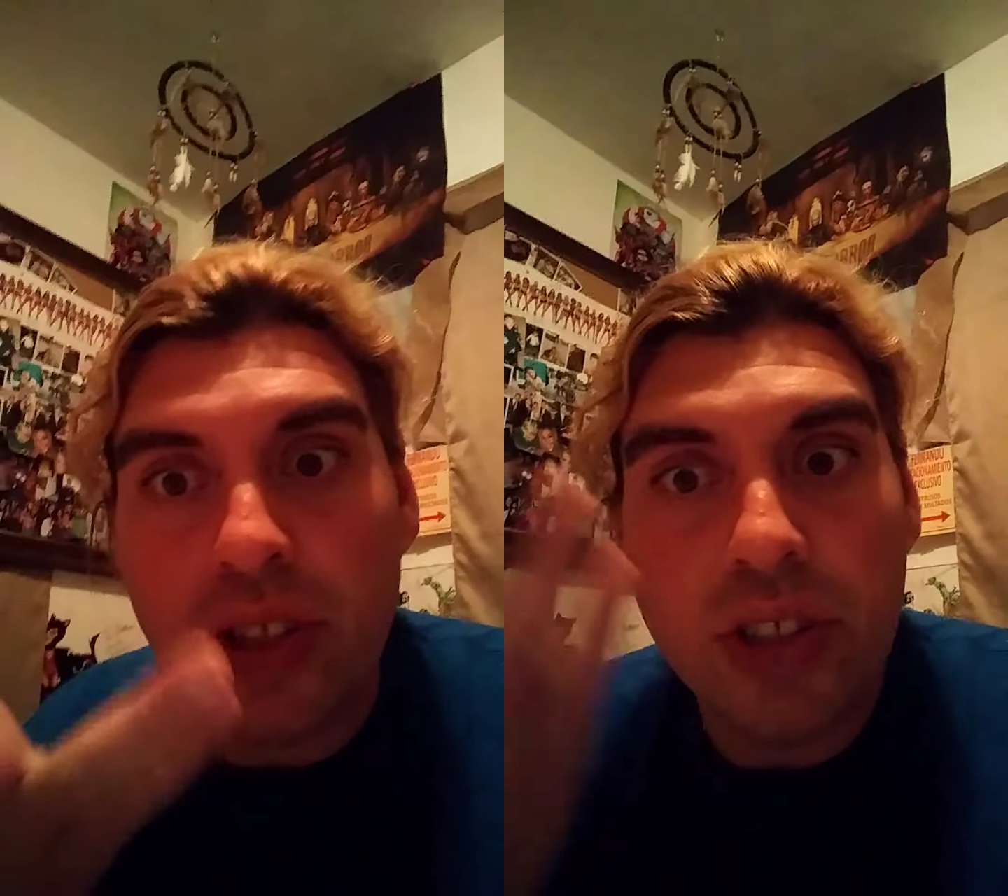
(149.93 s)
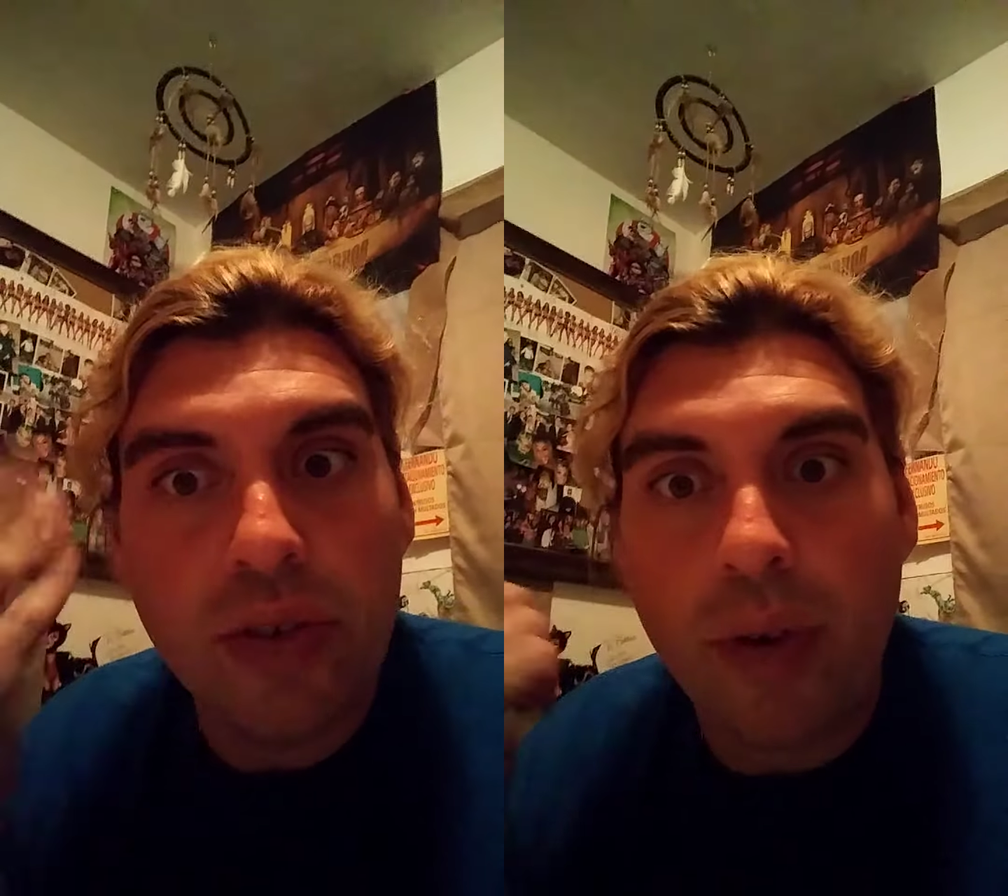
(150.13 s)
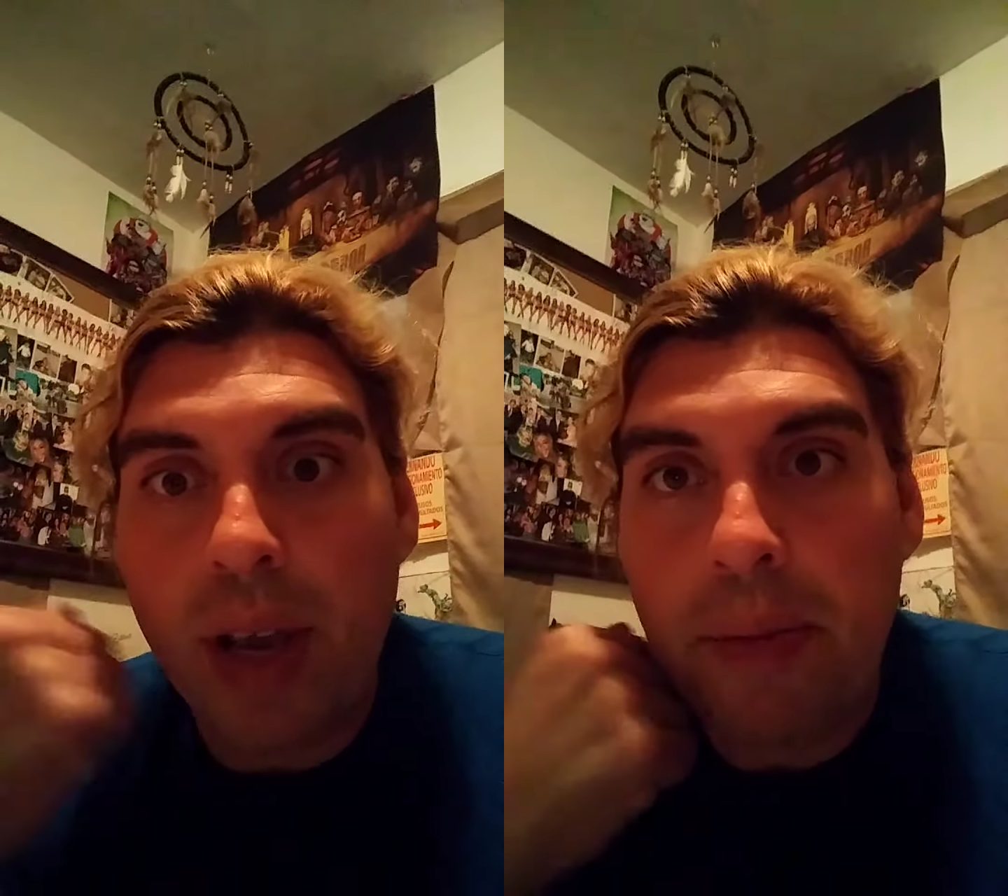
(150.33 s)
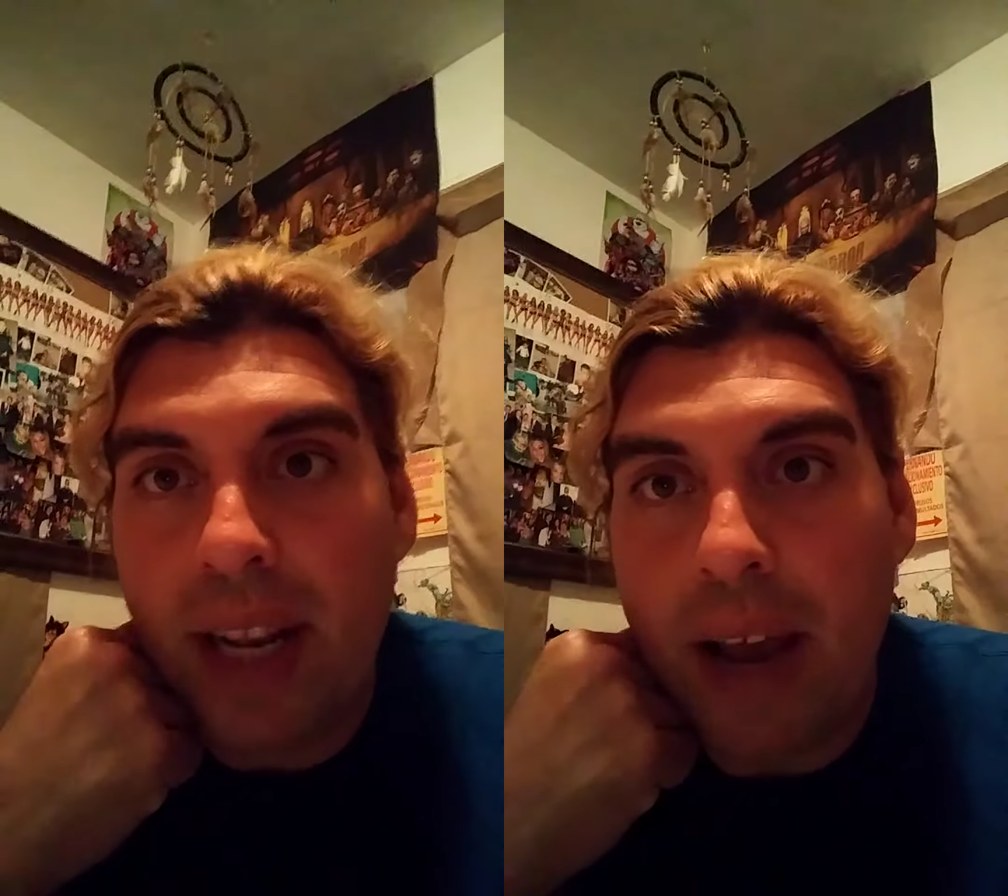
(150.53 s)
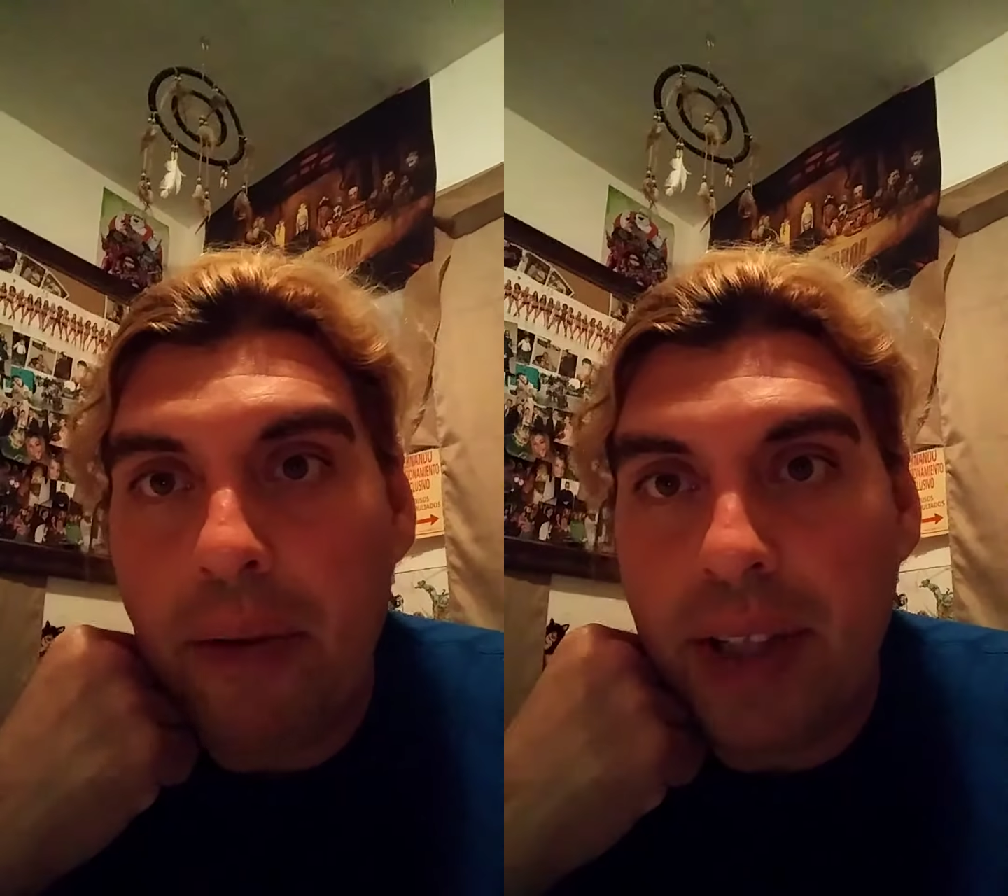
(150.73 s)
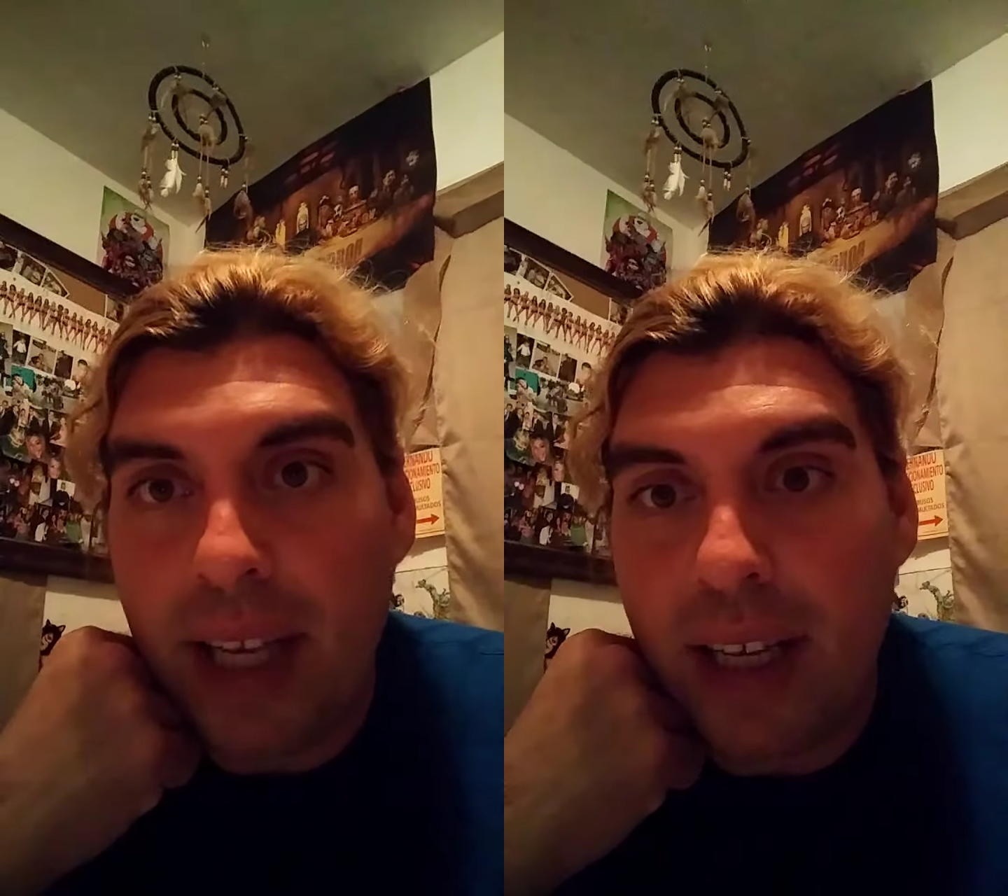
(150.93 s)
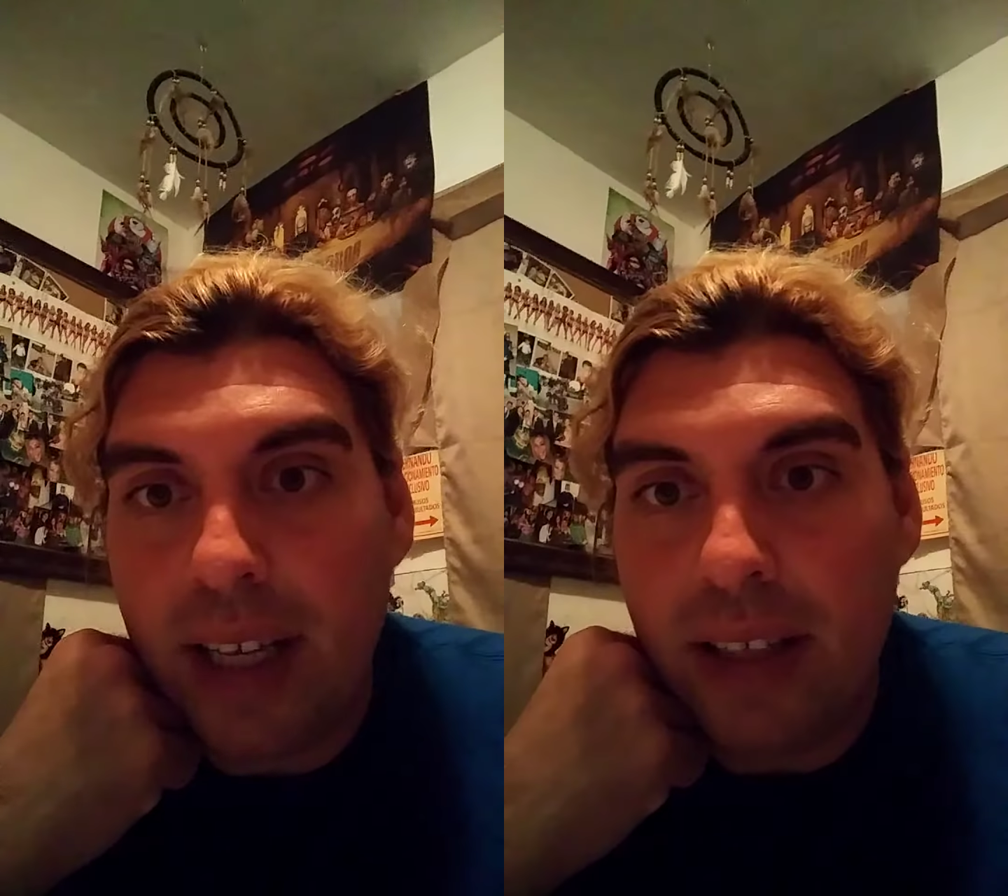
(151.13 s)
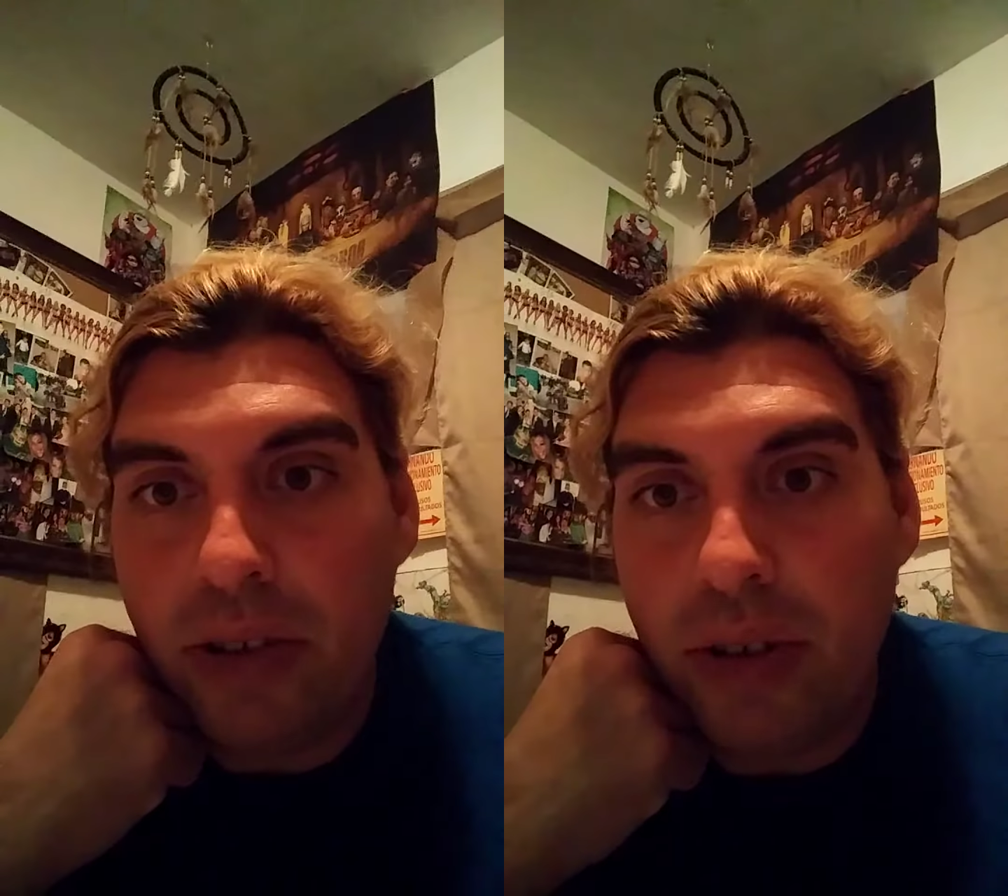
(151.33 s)
the screen and everything,
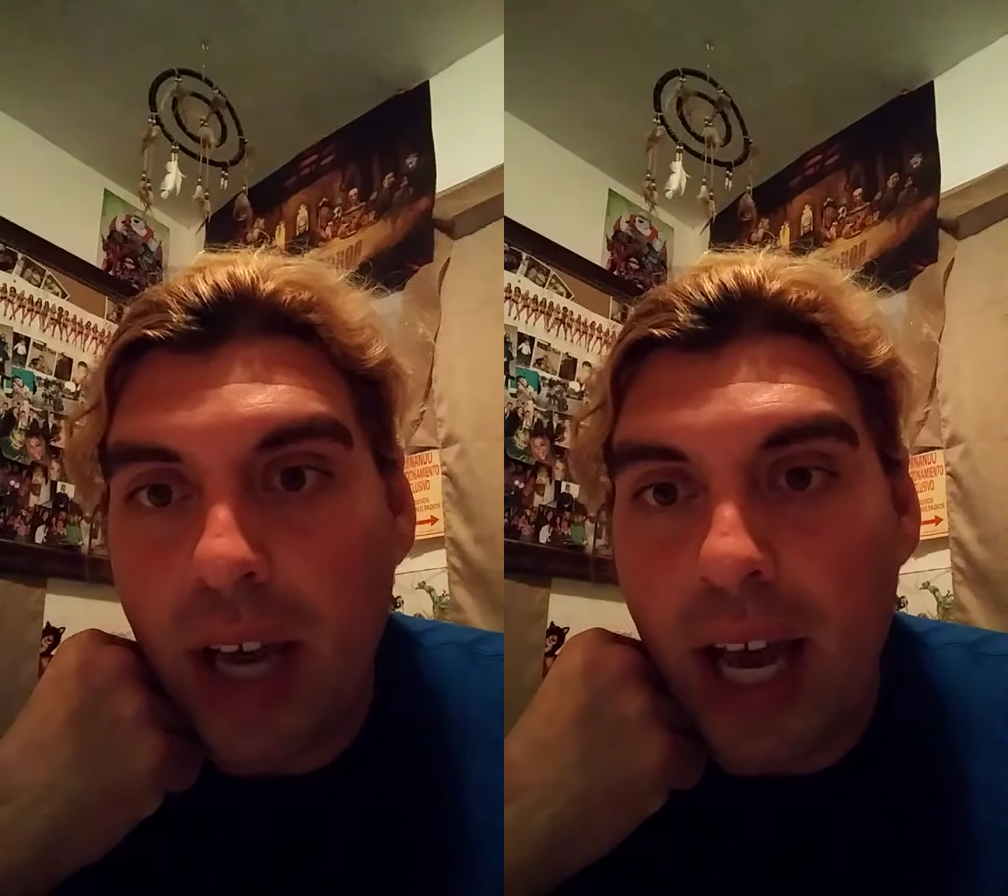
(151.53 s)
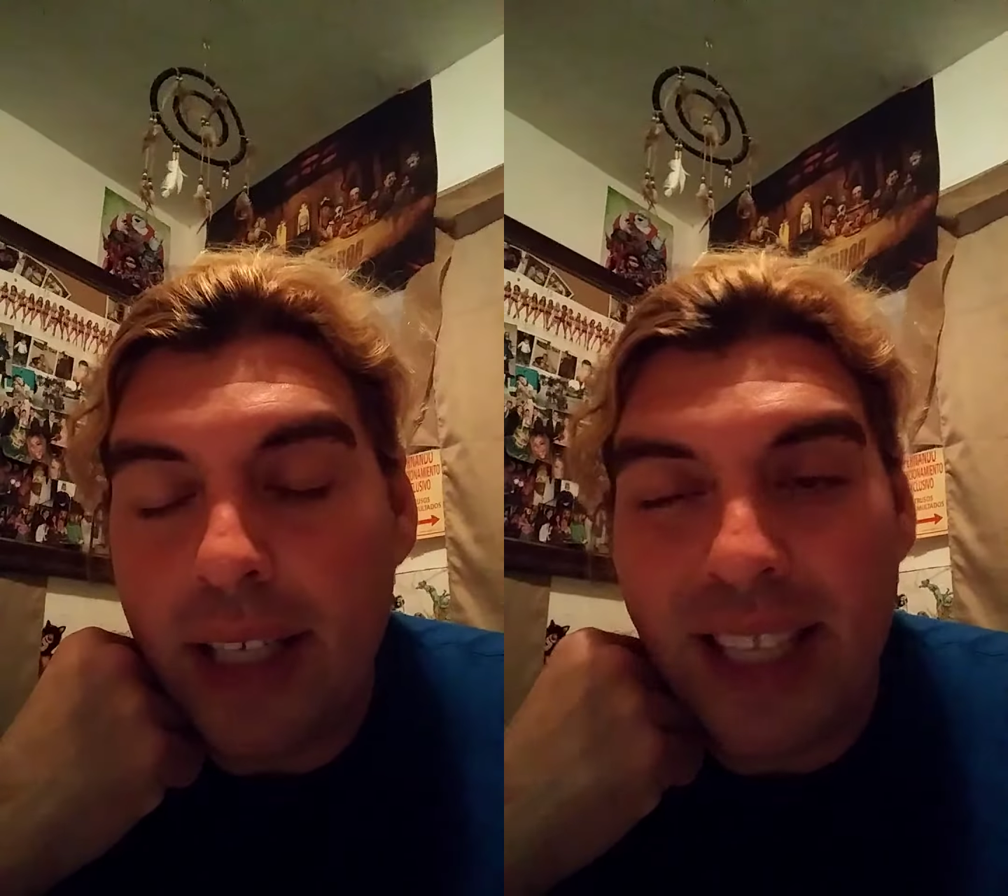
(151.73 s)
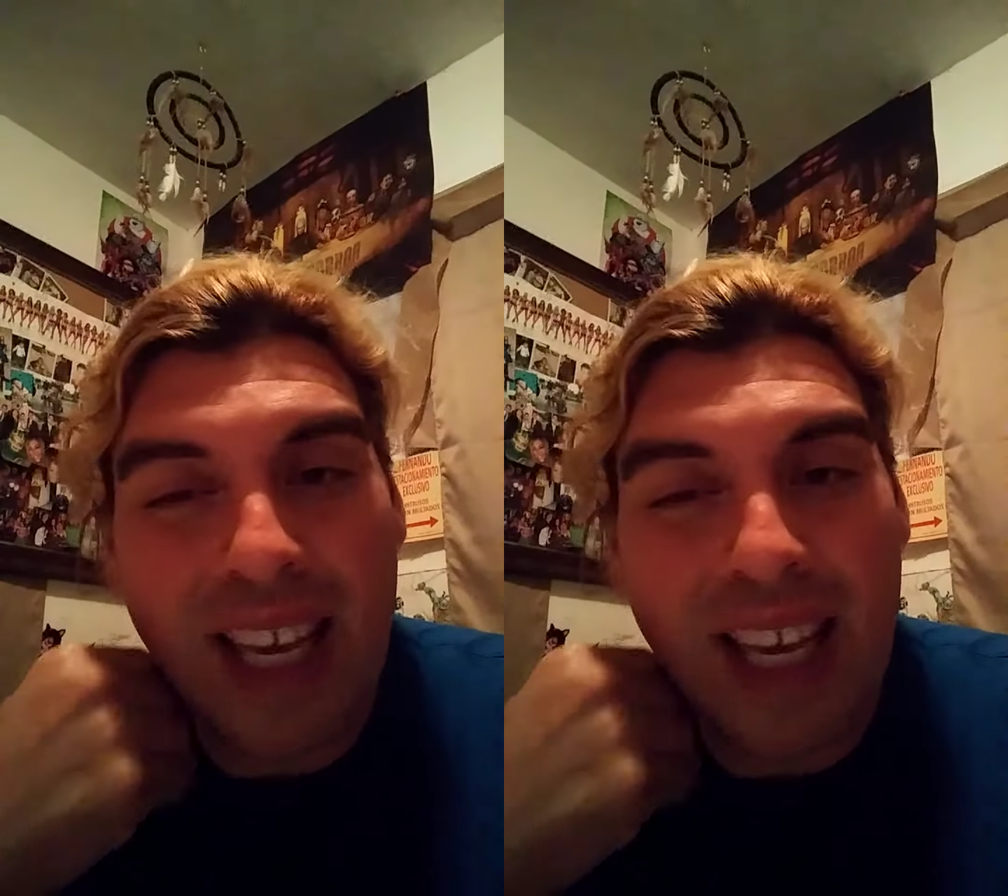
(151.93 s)
you guys.